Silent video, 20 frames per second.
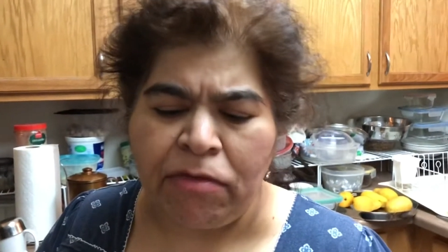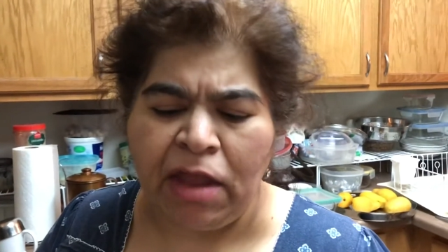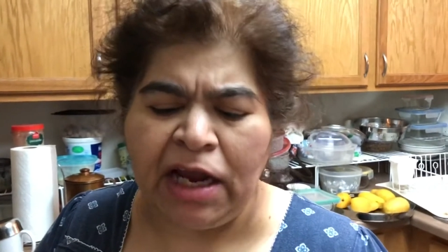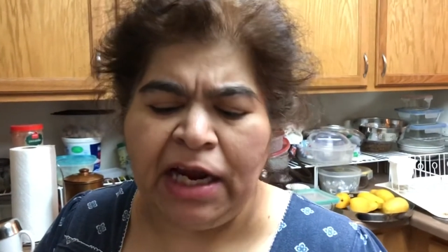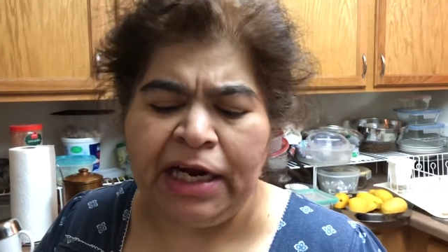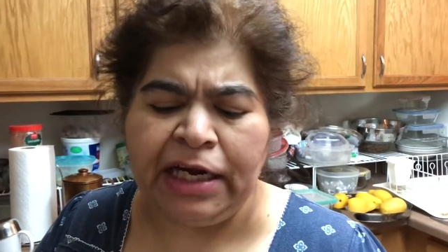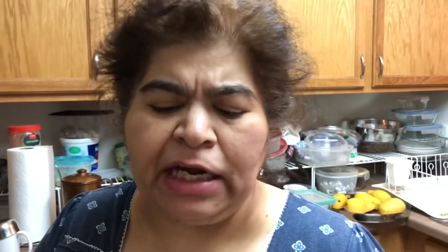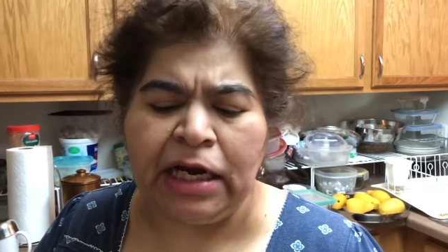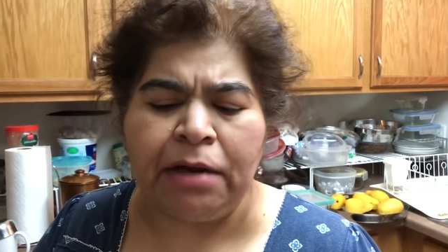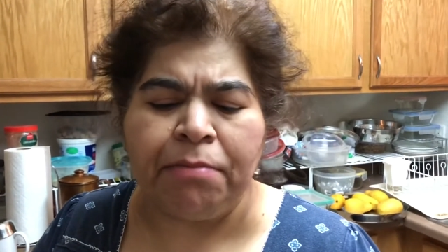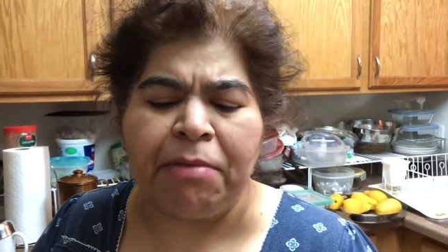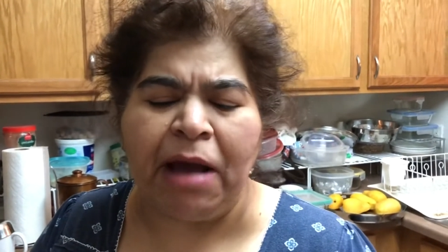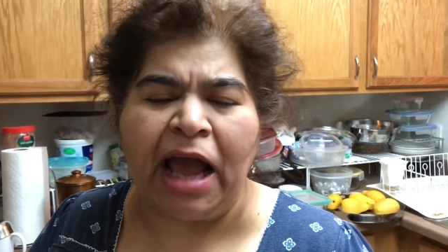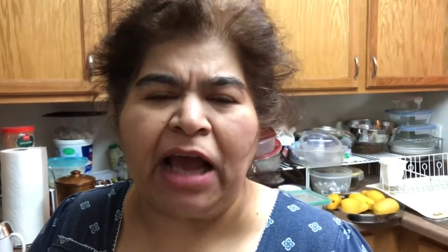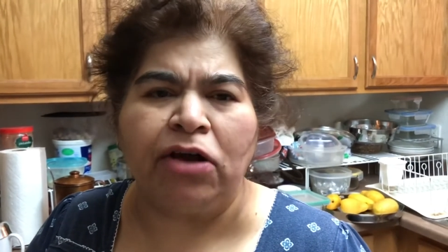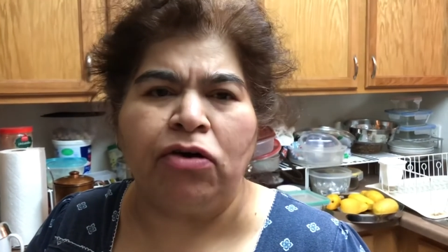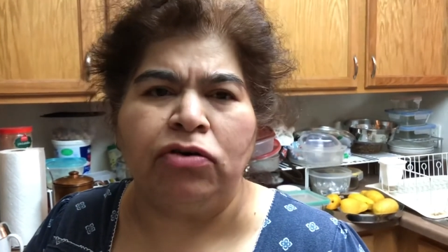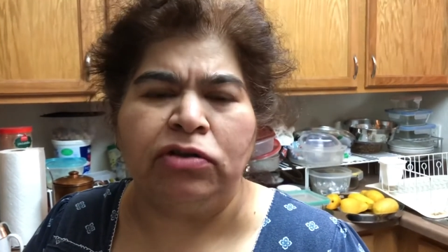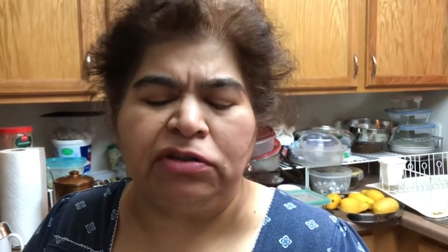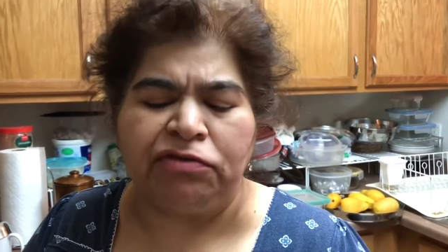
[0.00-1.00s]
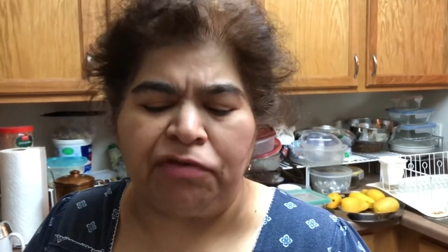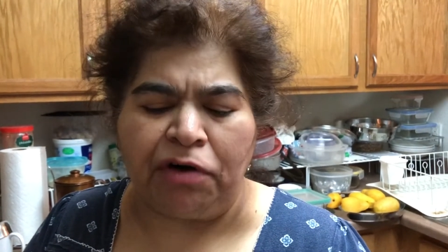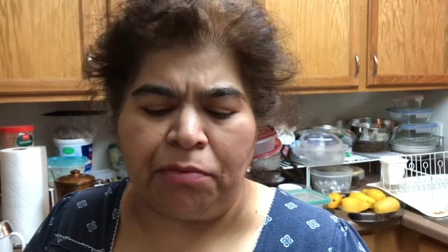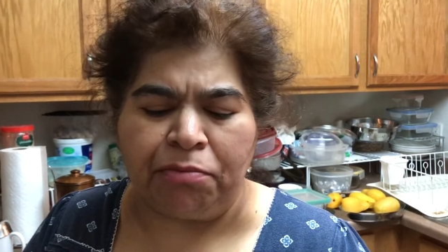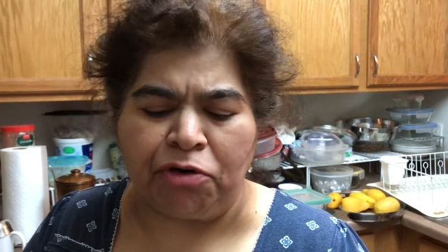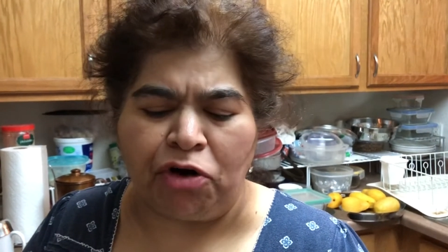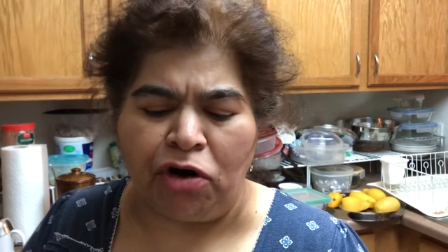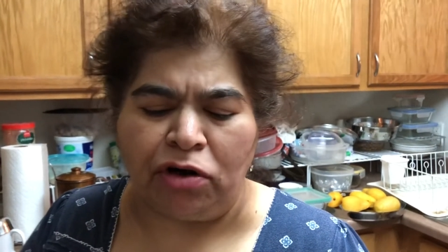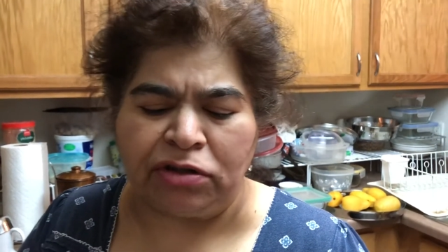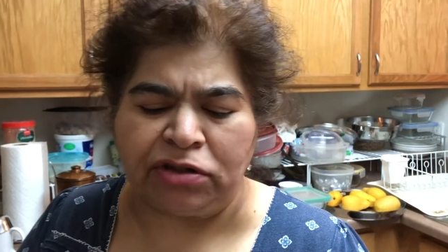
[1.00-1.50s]
eating mangoes
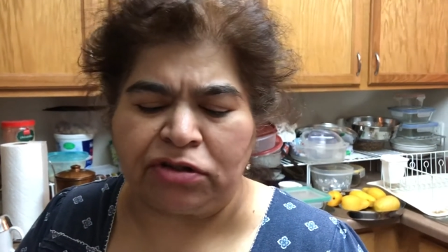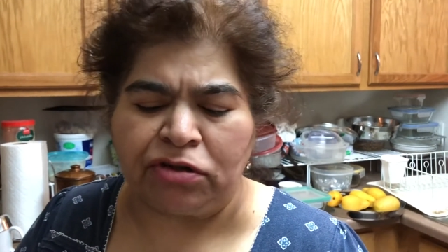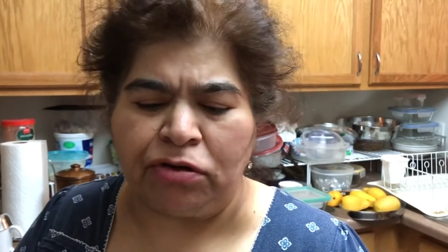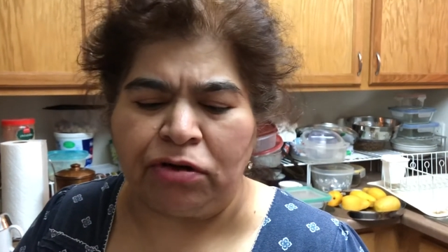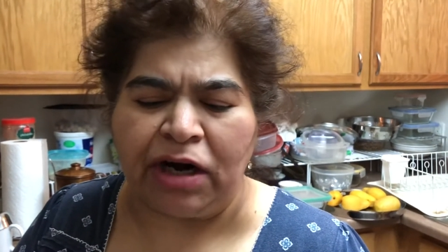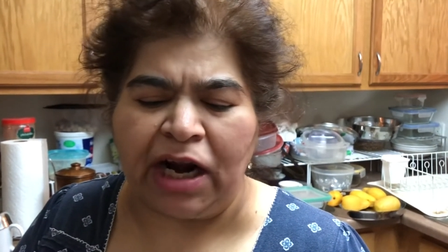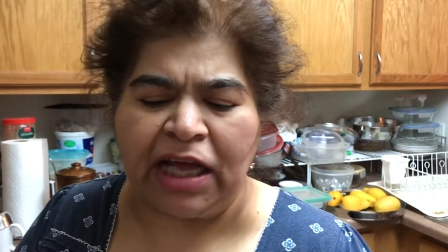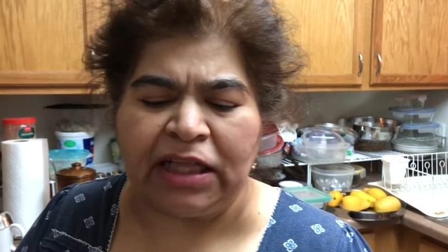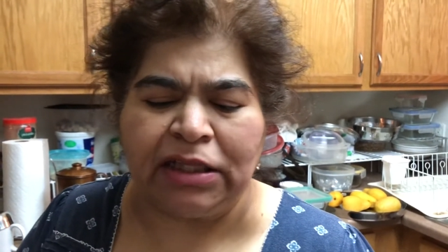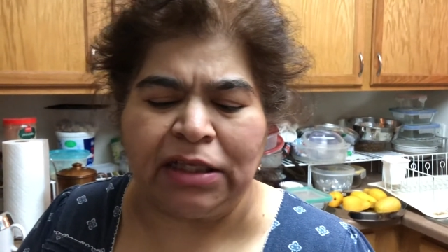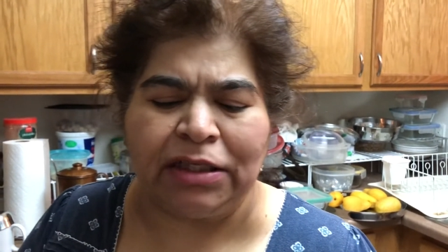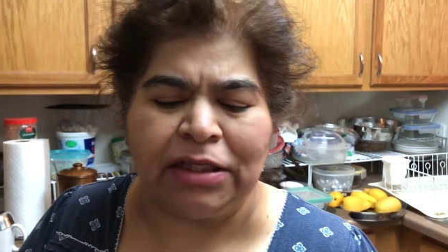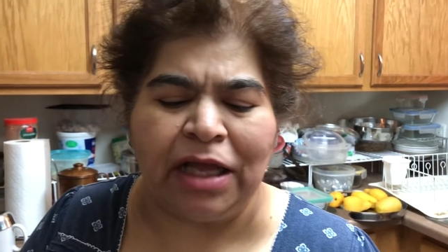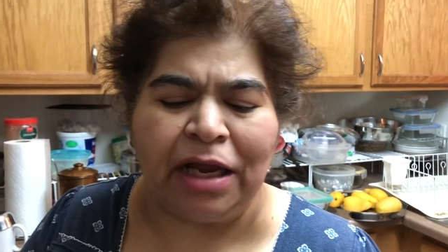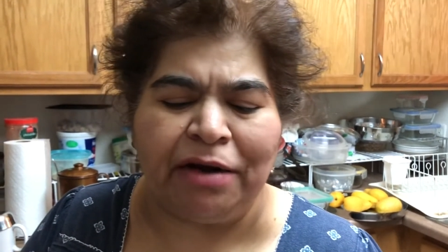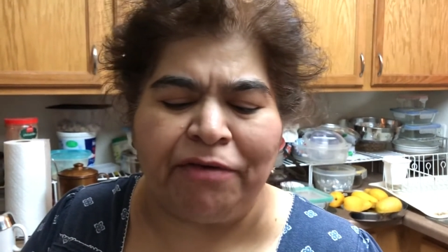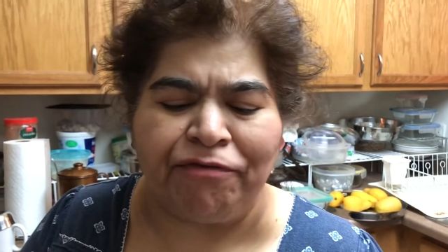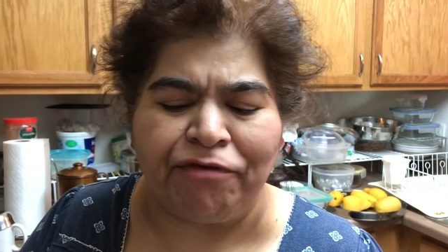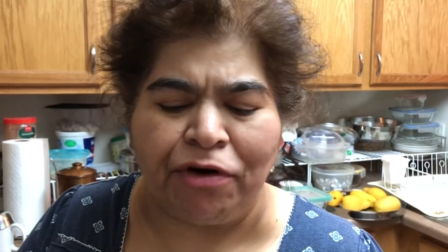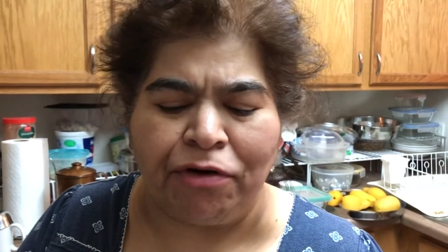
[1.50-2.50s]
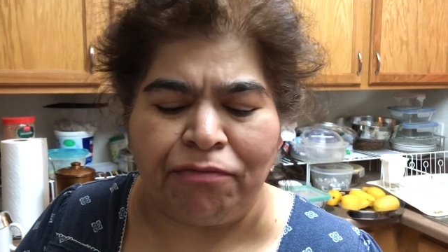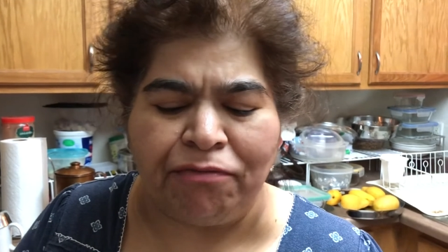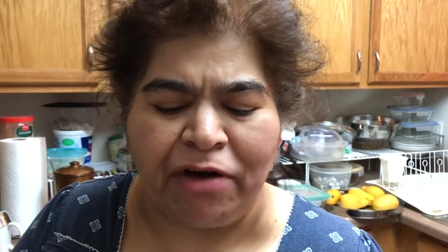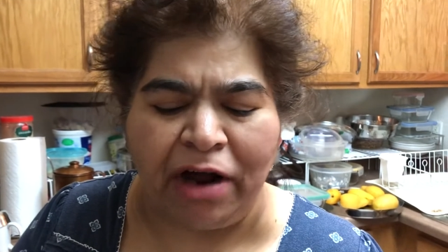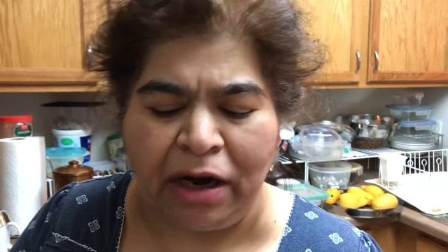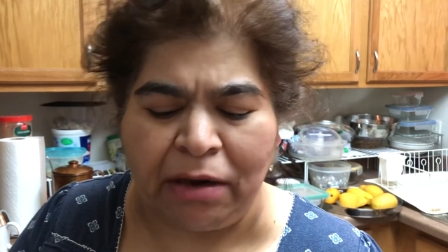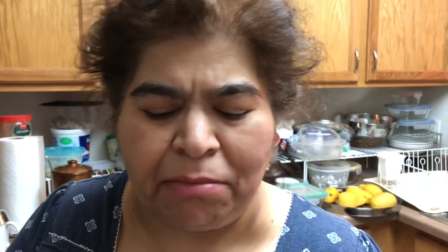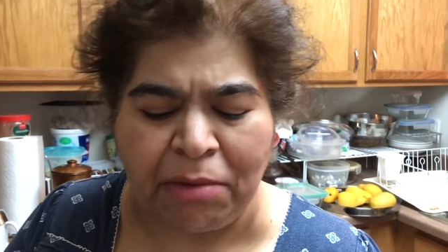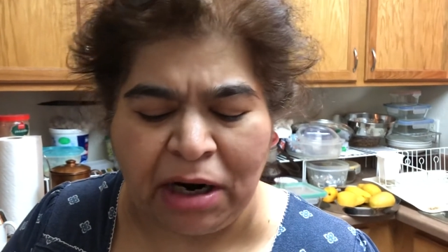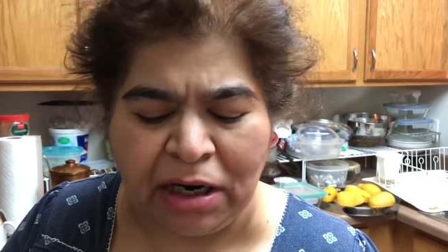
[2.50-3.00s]
from Costco rather than from
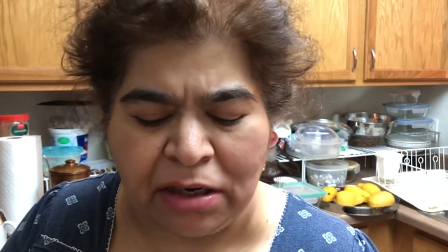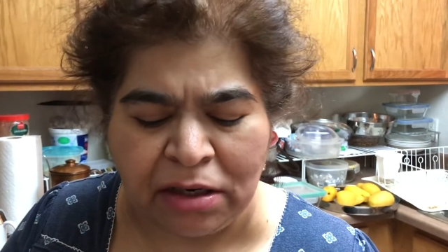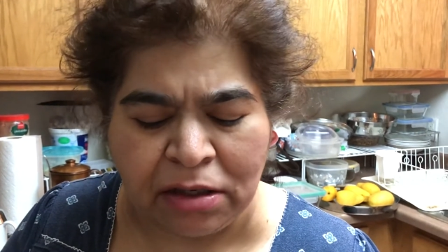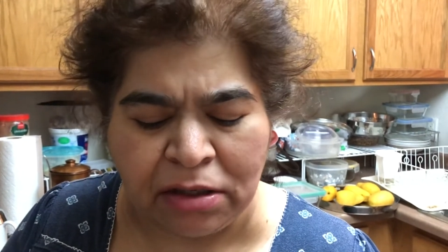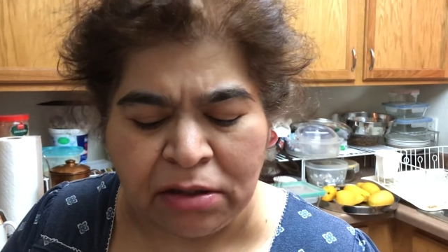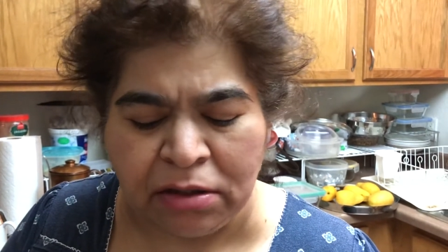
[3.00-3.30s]
Walmart.